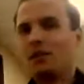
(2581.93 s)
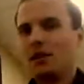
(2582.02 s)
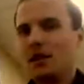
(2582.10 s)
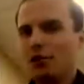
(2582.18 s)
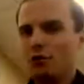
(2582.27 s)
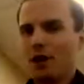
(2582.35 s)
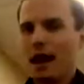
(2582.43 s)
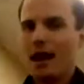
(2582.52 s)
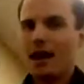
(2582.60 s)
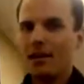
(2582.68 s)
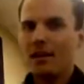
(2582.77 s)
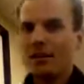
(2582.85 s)
with the extra
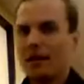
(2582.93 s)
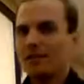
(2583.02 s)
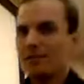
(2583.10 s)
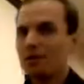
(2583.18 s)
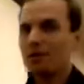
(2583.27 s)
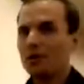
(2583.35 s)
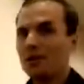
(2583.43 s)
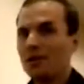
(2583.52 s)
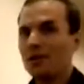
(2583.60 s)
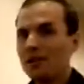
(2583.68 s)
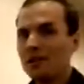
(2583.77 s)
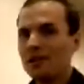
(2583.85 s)
N, that's our
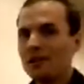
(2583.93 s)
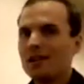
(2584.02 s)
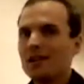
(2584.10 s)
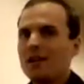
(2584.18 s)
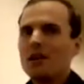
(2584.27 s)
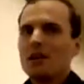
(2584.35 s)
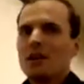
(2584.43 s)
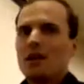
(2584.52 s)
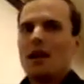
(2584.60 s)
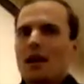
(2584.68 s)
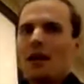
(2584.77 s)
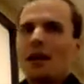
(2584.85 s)
omega-3.
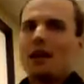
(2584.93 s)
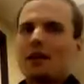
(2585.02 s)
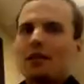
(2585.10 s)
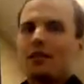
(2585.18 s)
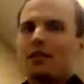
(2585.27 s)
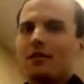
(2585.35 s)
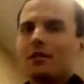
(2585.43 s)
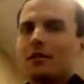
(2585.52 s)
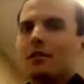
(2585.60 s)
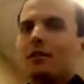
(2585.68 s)
And